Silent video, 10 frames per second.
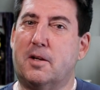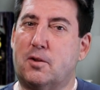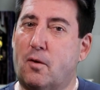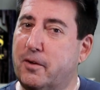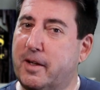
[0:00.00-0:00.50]

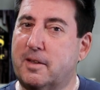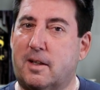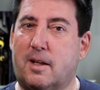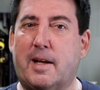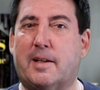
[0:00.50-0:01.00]
Don't forget
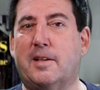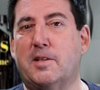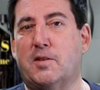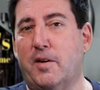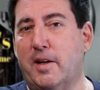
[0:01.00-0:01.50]
to like
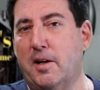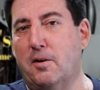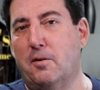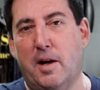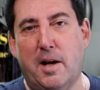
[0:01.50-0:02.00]
this
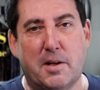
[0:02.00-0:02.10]
video